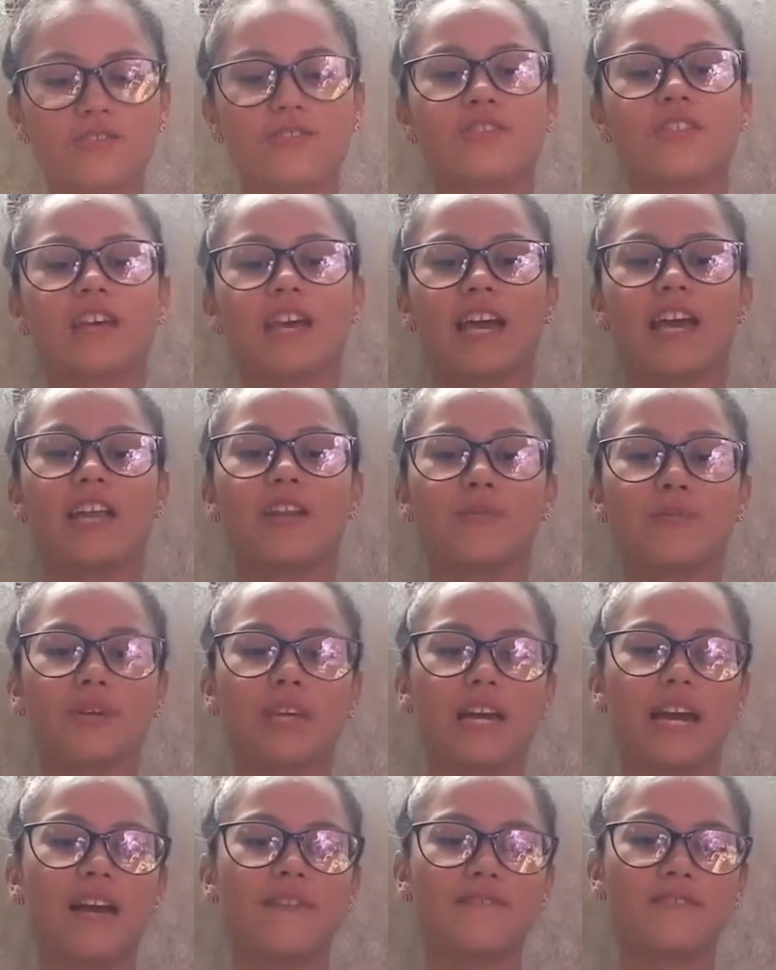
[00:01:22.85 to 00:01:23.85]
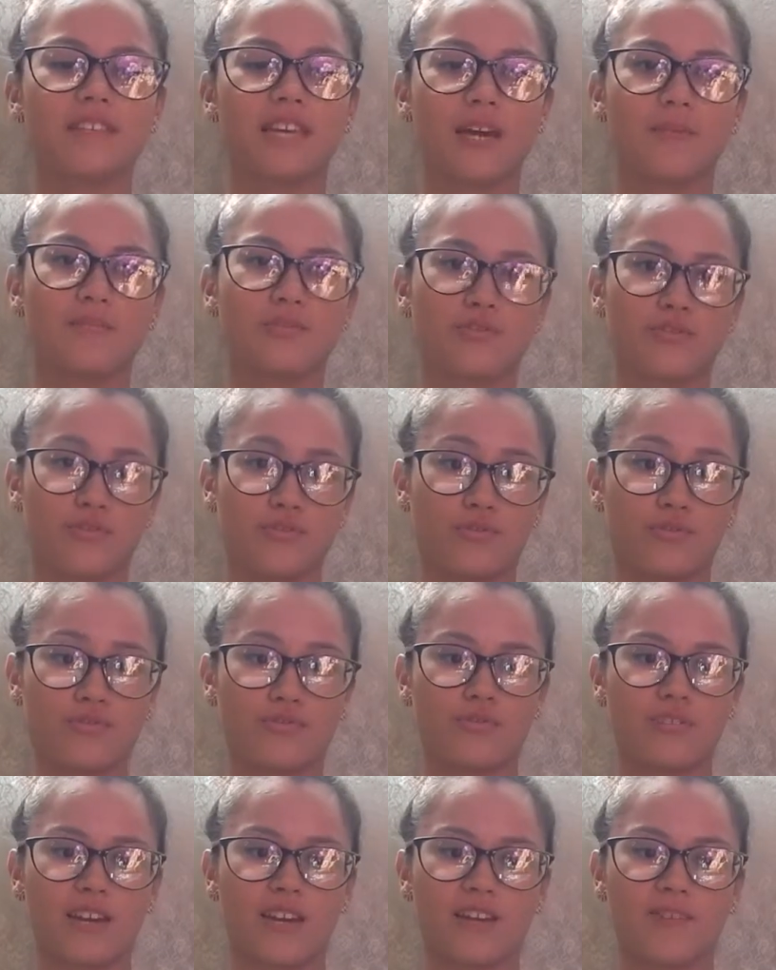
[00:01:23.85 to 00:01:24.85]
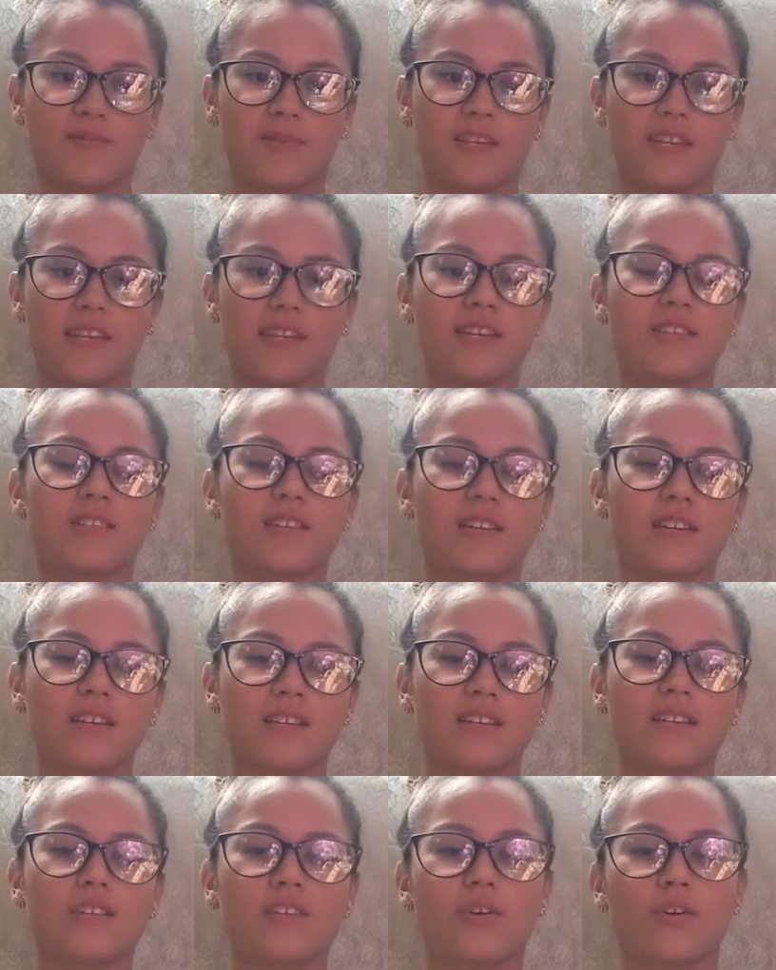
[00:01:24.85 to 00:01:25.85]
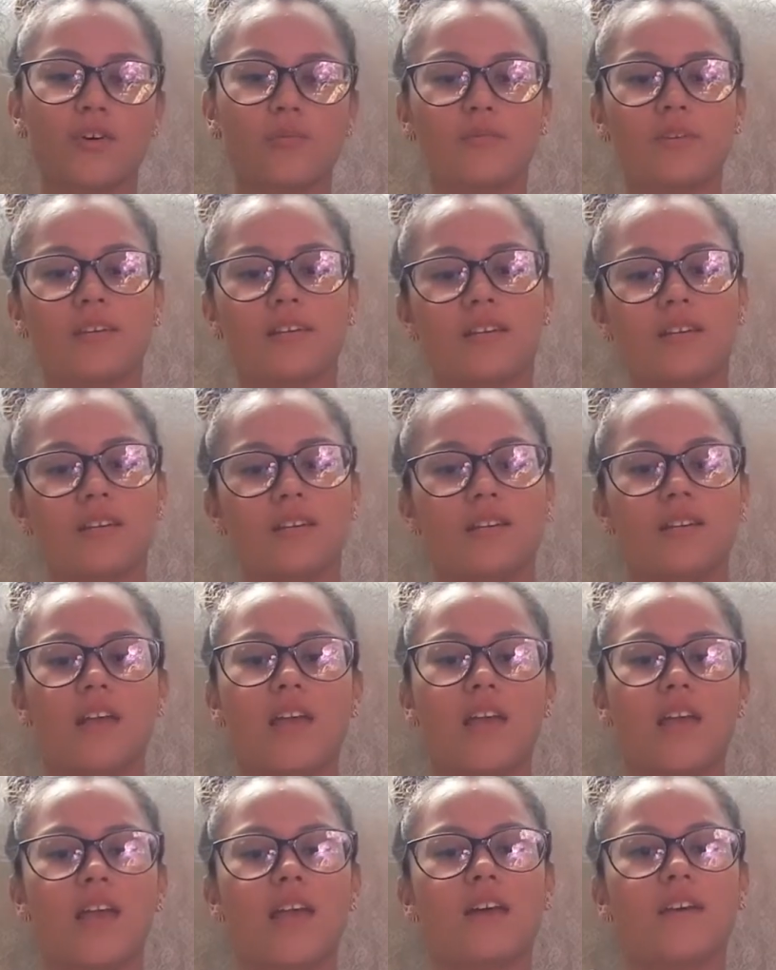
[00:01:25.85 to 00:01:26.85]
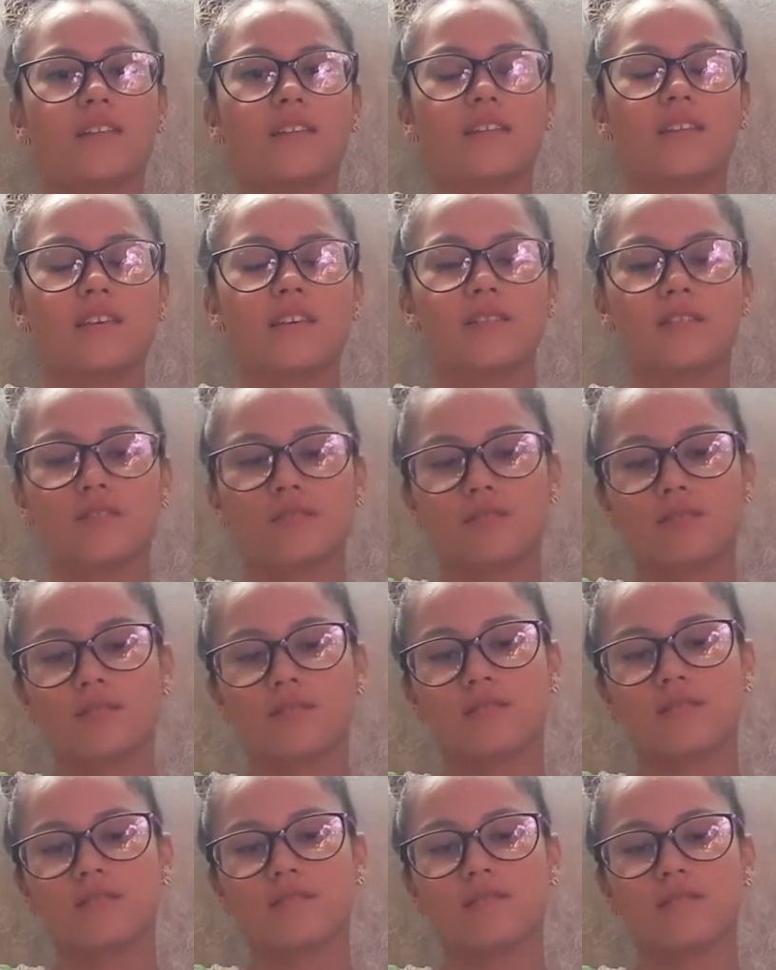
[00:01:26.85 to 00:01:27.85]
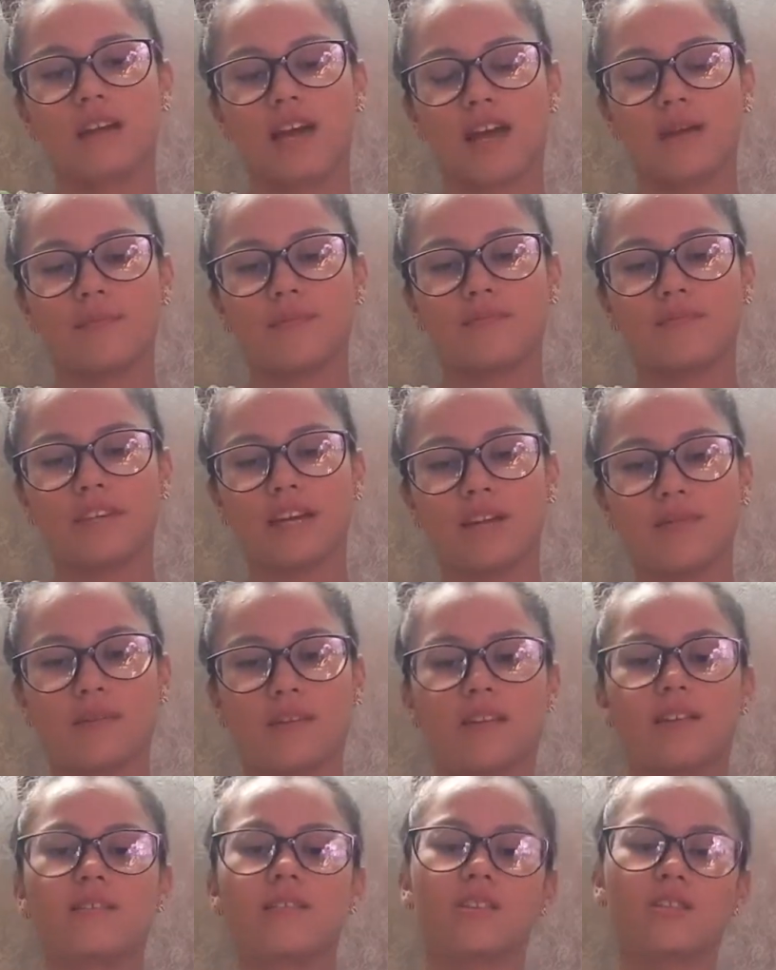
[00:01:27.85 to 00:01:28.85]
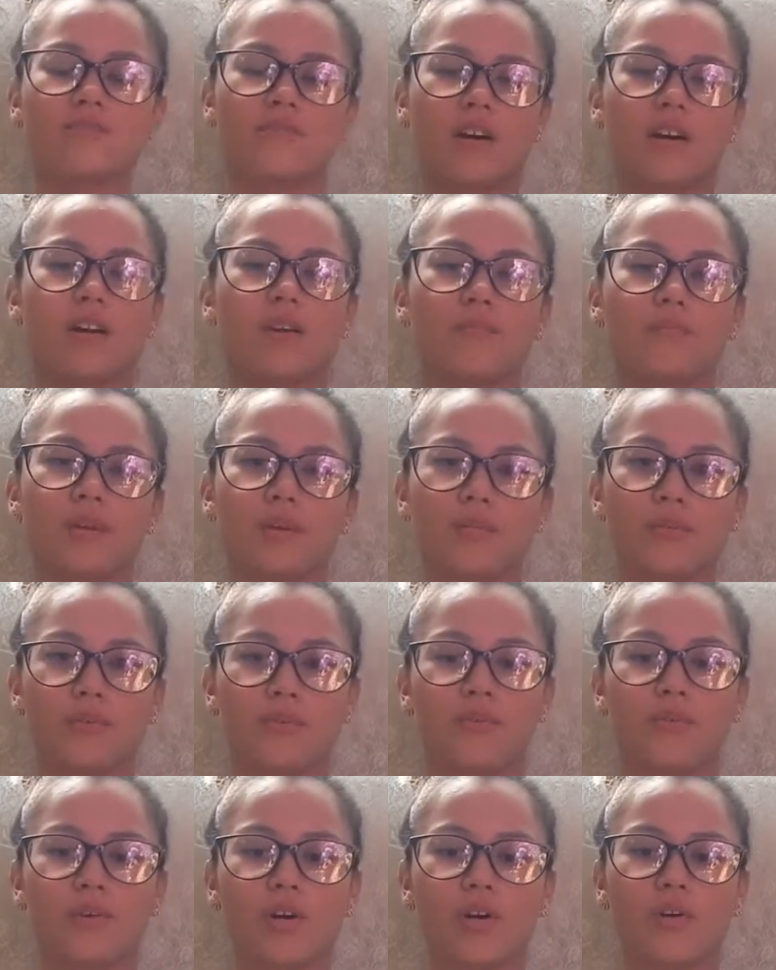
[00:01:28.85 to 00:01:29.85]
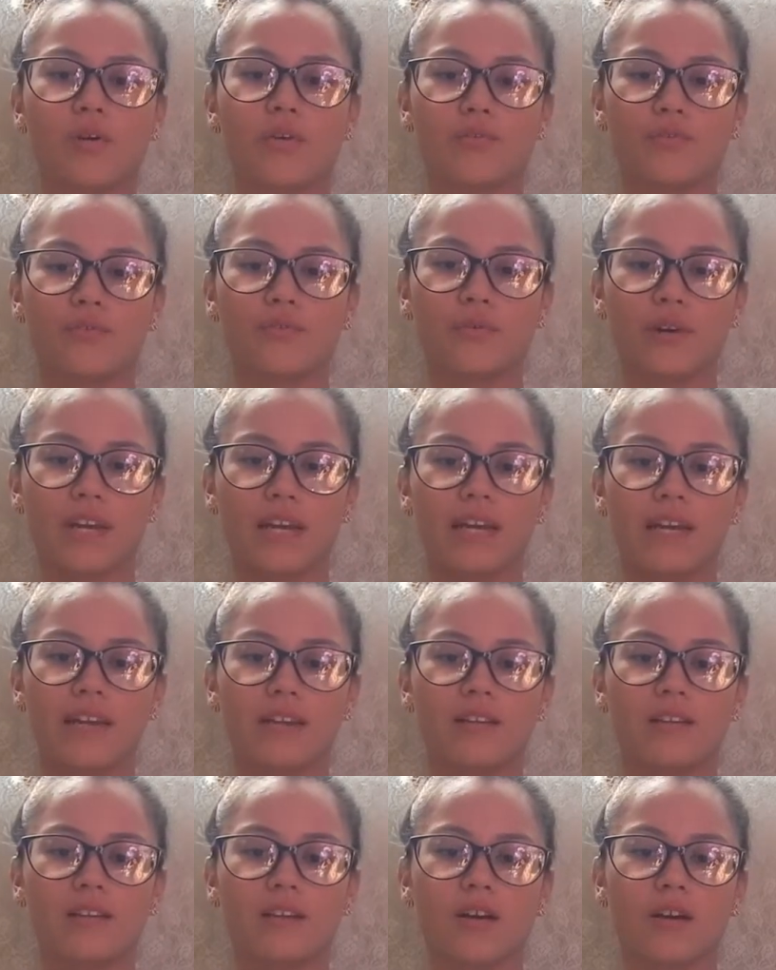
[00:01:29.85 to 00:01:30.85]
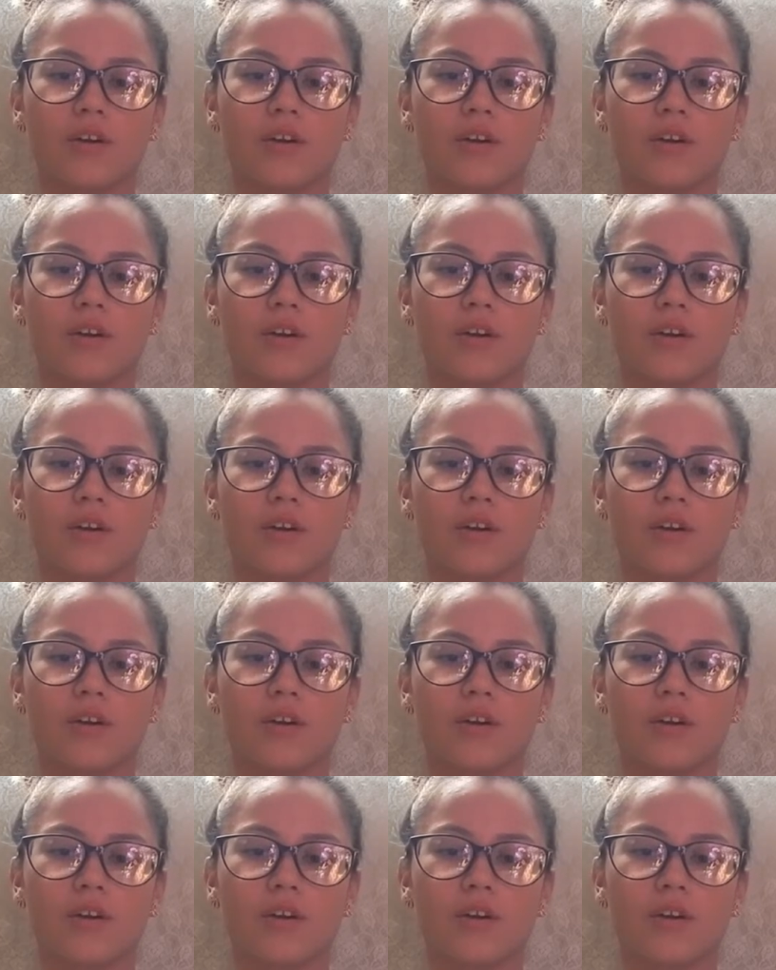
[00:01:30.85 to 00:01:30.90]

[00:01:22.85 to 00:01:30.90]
So then we have type 2 diabetes, and normally this type of diabetes is found on people who are overweight,